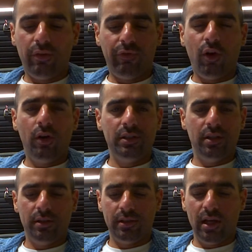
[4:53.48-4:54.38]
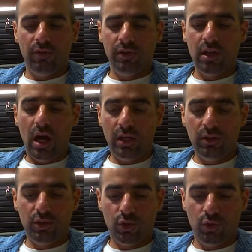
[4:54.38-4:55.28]
foreign to the self
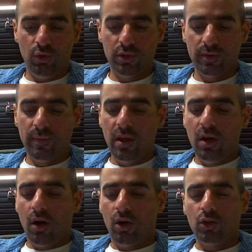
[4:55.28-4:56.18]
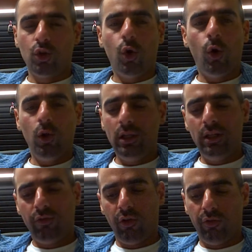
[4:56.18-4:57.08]
non-good truths are totally
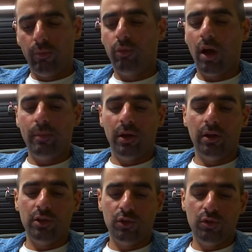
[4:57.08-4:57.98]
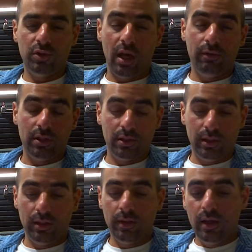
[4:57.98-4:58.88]
different from primary good truths,
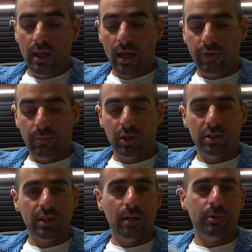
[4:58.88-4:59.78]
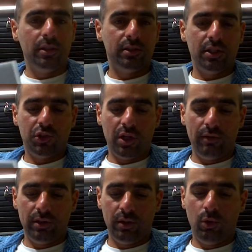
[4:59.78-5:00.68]
obviously. If I'm going to set up a distinction,
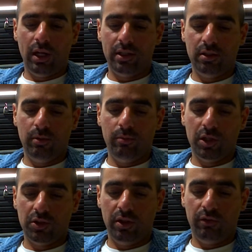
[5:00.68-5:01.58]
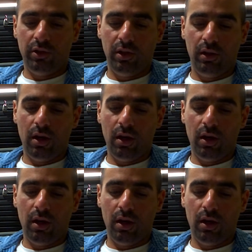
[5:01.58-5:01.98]
obviously one has to be much different than the